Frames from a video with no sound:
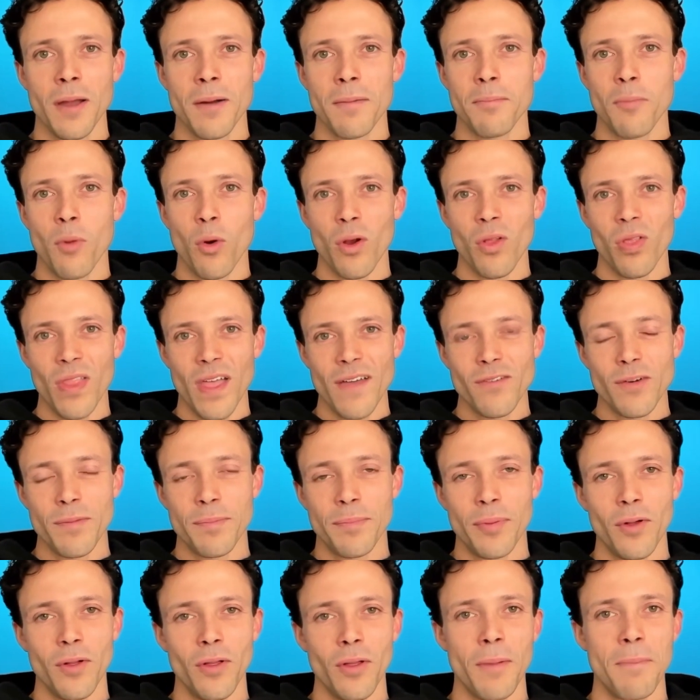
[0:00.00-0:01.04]
more
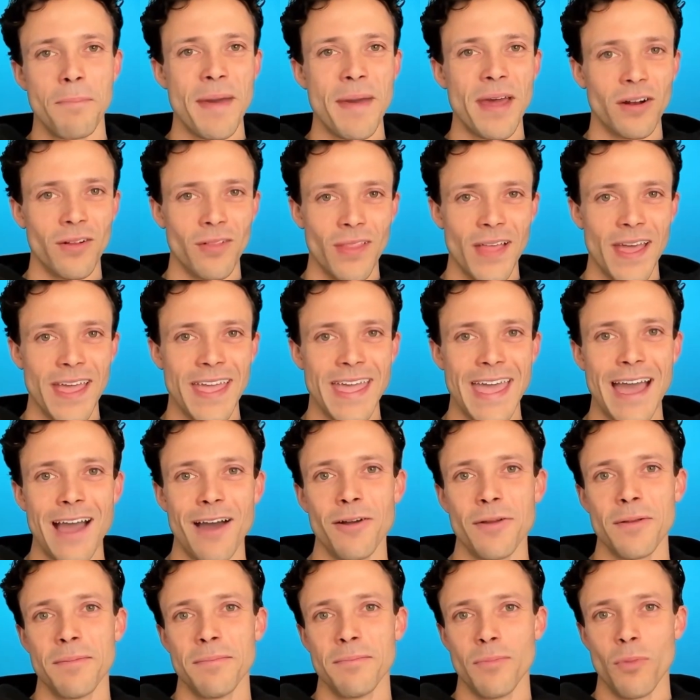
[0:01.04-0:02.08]
livable, better
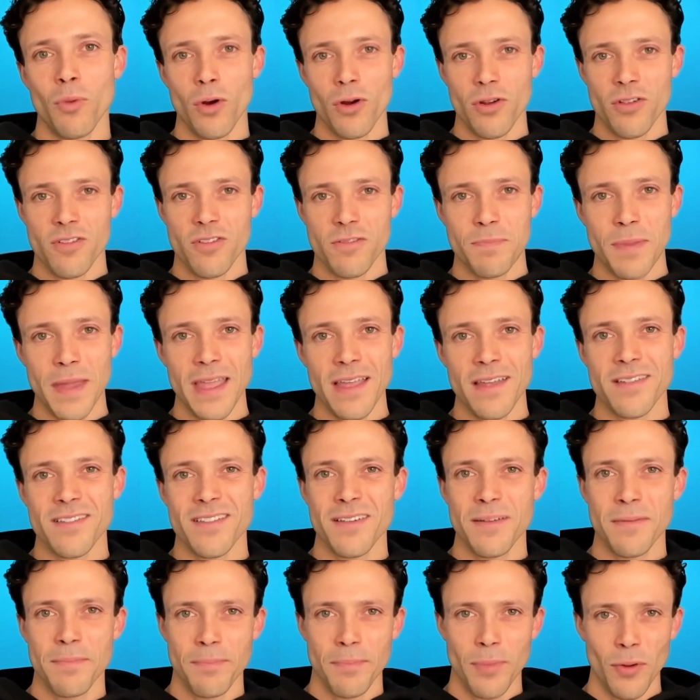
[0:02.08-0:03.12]
layout, more space,
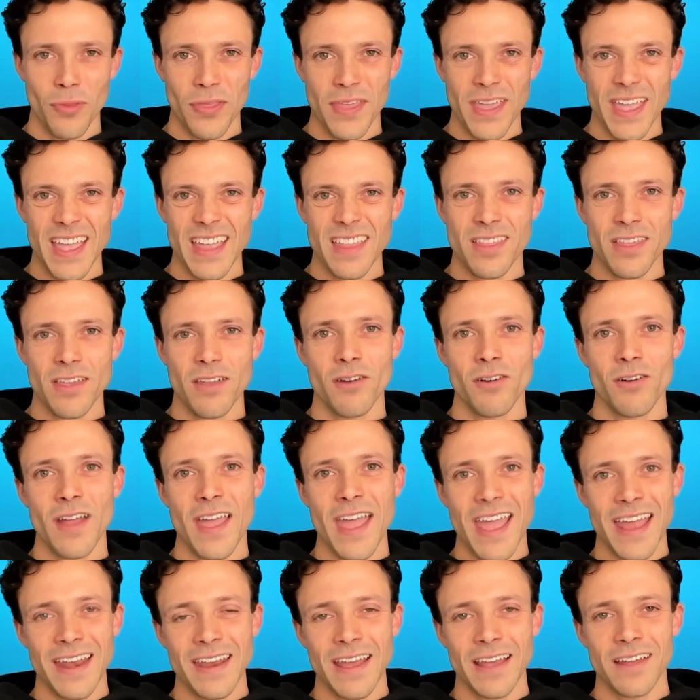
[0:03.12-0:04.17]
both interior
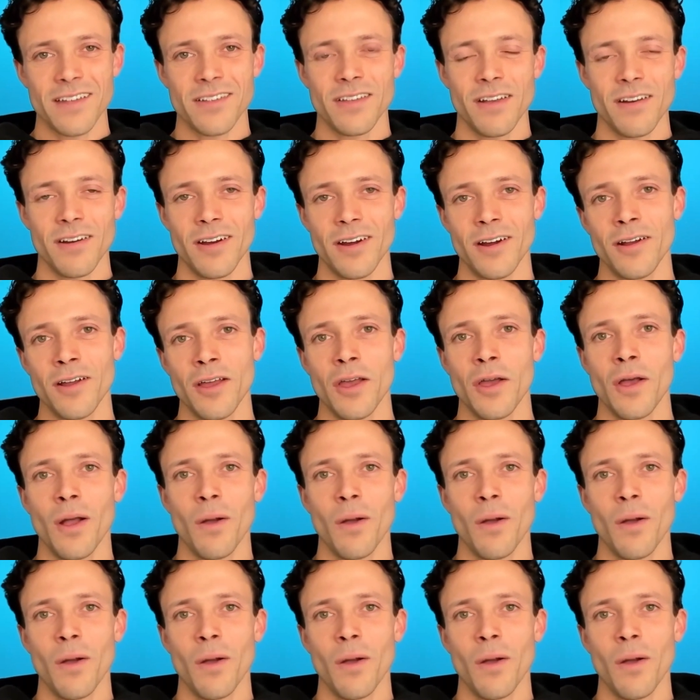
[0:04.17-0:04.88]
and exterior,